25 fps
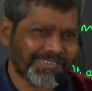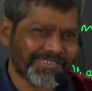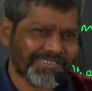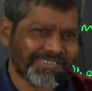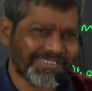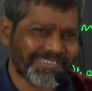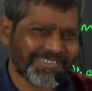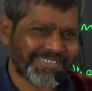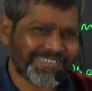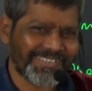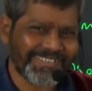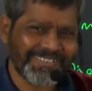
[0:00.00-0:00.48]

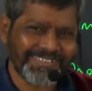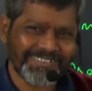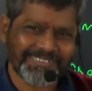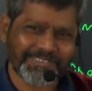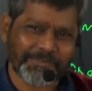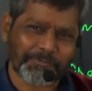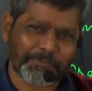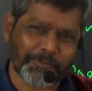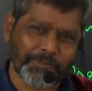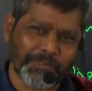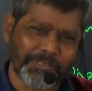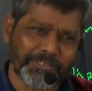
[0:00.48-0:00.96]
Okay, the
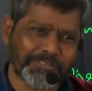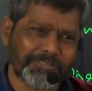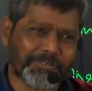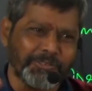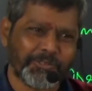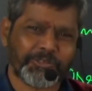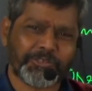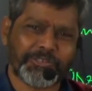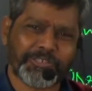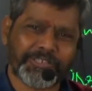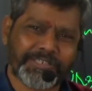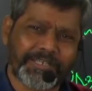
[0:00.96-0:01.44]
police
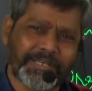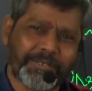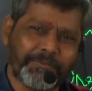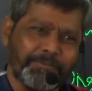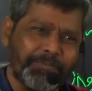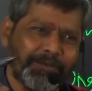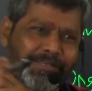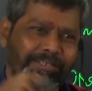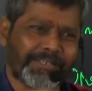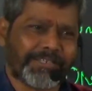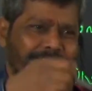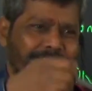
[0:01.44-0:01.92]
used to come
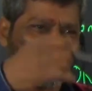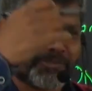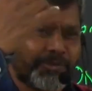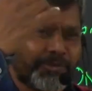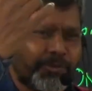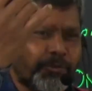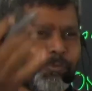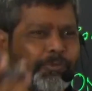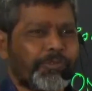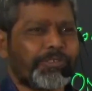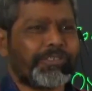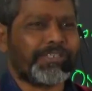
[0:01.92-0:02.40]
and arrest you
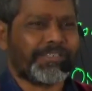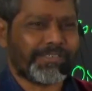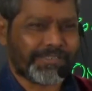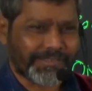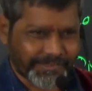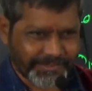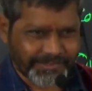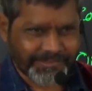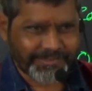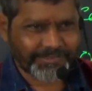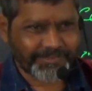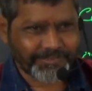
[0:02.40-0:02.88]
putting
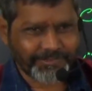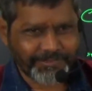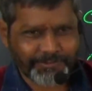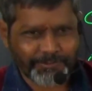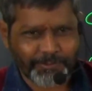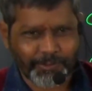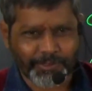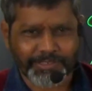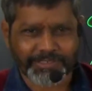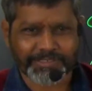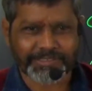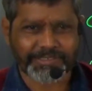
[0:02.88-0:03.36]
this.
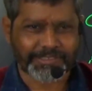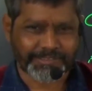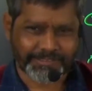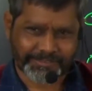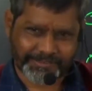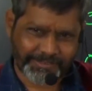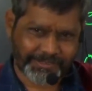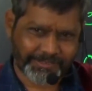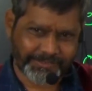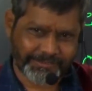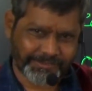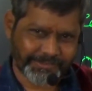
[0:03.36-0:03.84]
What is this
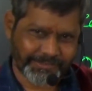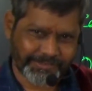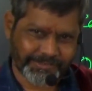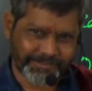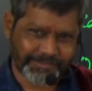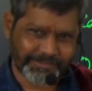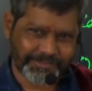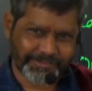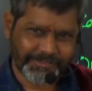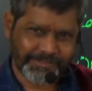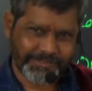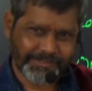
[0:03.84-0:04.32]

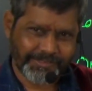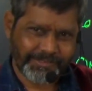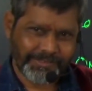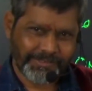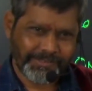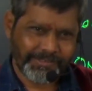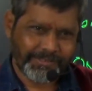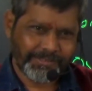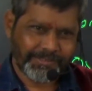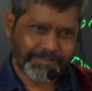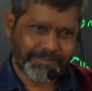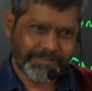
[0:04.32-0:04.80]
nonsense?
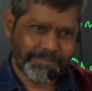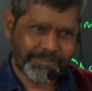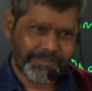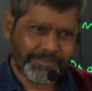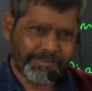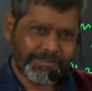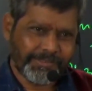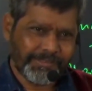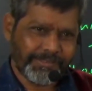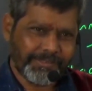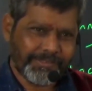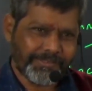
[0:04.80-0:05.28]

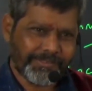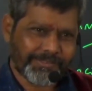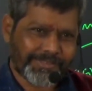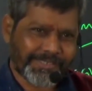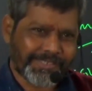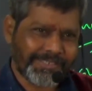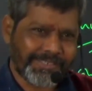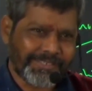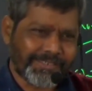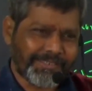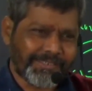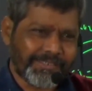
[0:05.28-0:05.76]

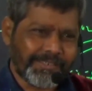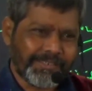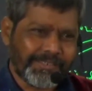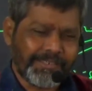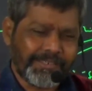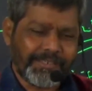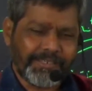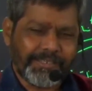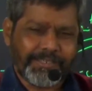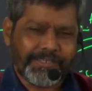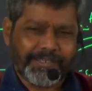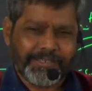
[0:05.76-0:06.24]
Okay,
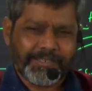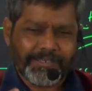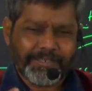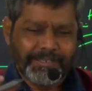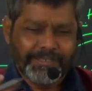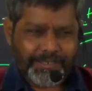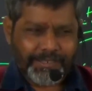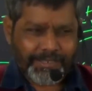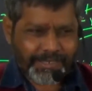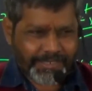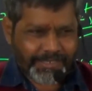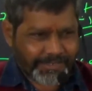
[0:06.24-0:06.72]

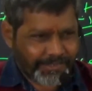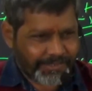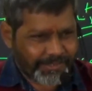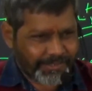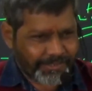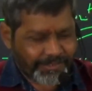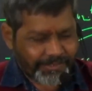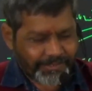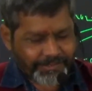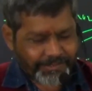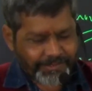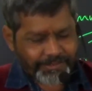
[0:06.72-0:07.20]
and
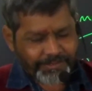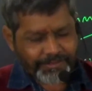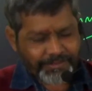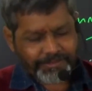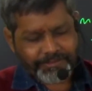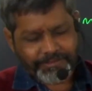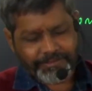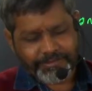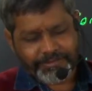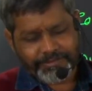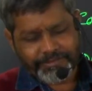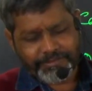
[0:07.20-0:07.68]

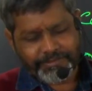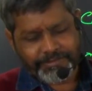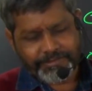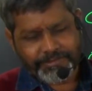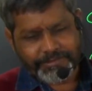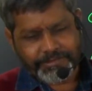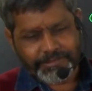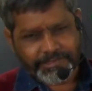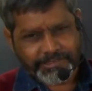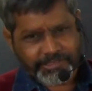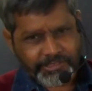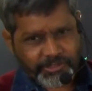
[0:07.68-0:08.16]

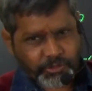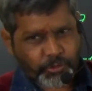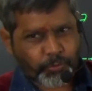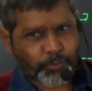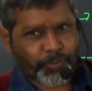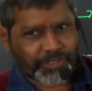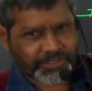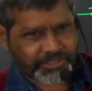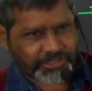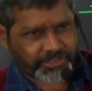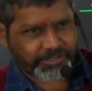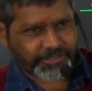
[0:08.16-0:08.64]
Justice
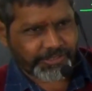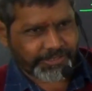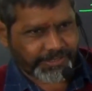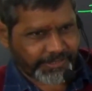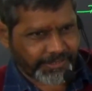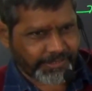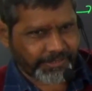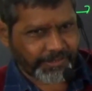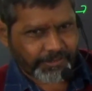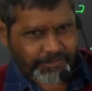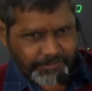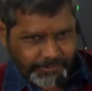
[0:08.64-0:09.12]
Subhash Chandra Reddy
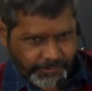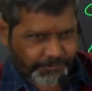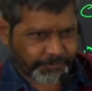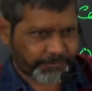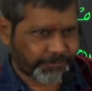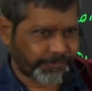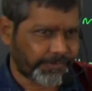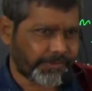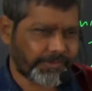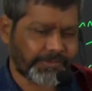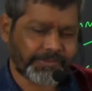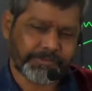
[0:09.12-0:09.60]
garu
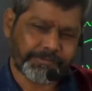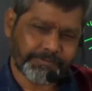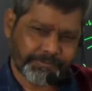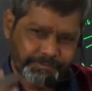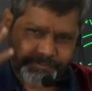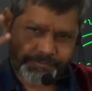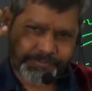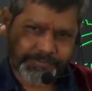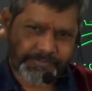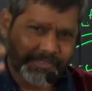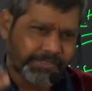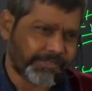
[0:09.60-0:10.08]
of
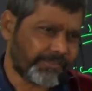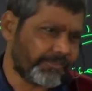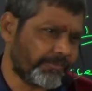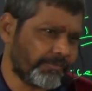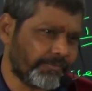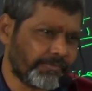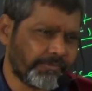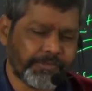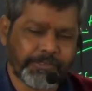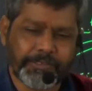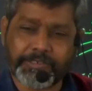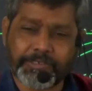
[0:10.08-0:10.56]
then
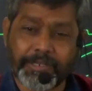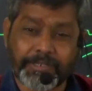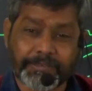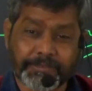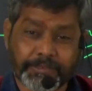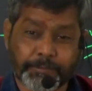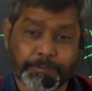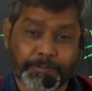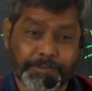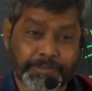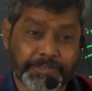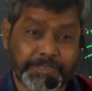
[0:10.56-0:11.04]

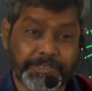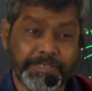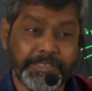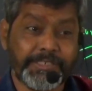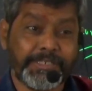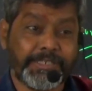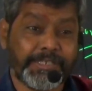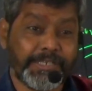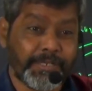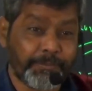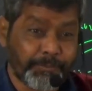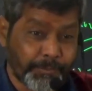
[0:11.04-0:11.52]
Andhra Pradesh, he
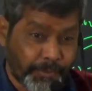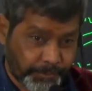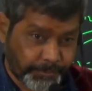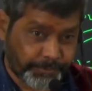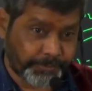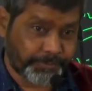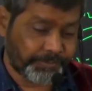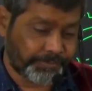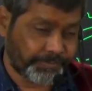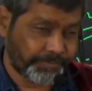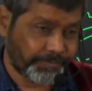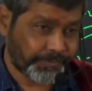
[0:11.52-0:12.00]
came up
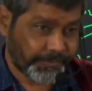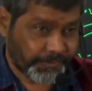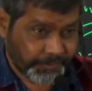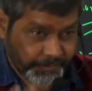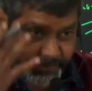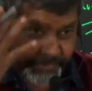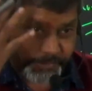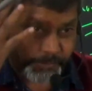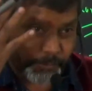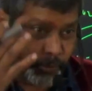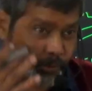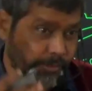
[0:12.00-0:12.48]

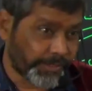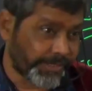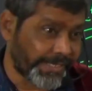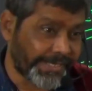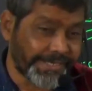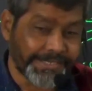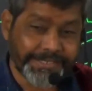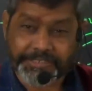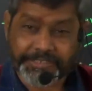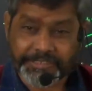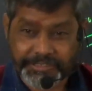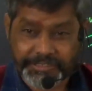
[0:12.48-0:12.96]
during
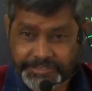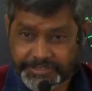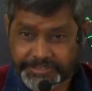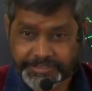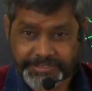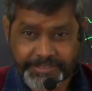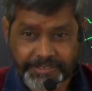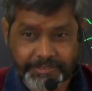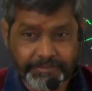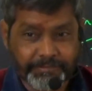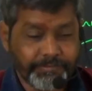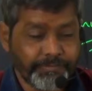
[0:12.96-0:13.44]
80s
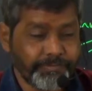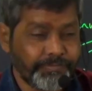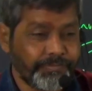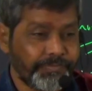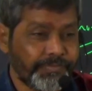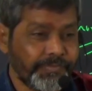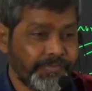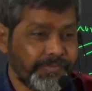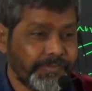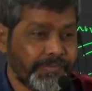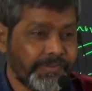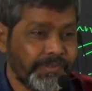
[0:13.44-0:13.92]
itself.
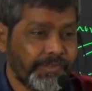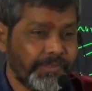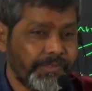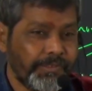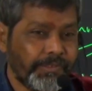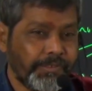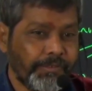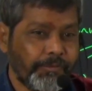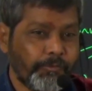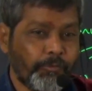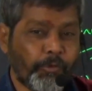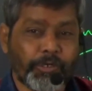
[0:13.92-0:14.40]

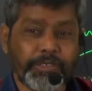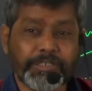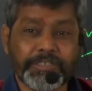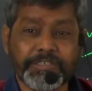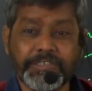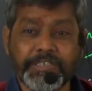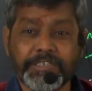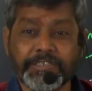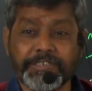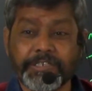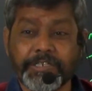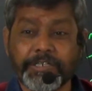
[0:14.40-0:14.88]
What is
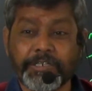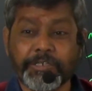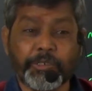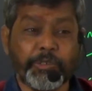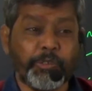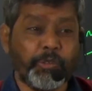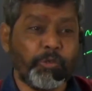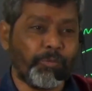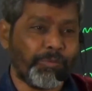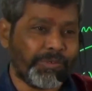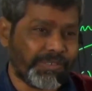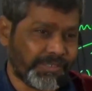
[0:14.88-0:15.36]
it
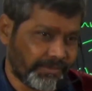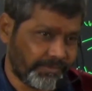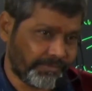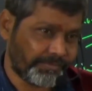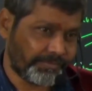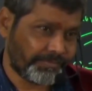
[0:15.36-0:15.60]
inhuman?